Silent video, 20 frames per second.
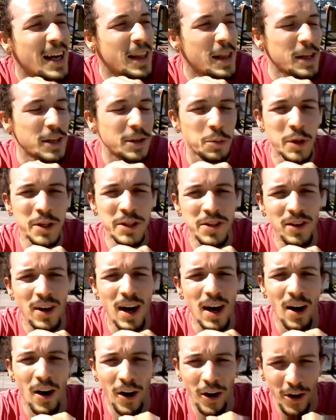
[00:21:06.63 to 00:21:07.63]
this one's a
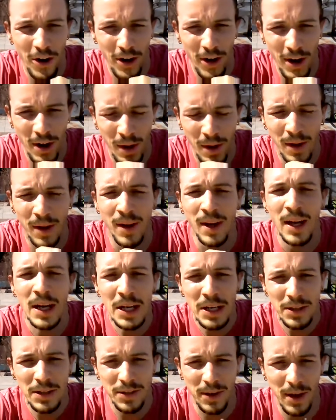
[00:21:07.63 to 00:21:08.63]
lot harder.
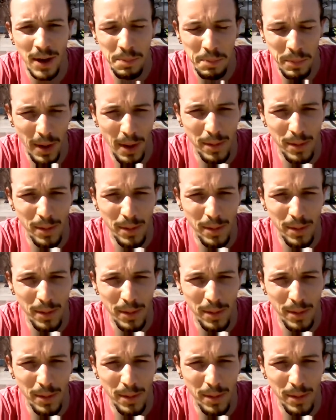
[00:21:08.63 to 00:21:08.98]
So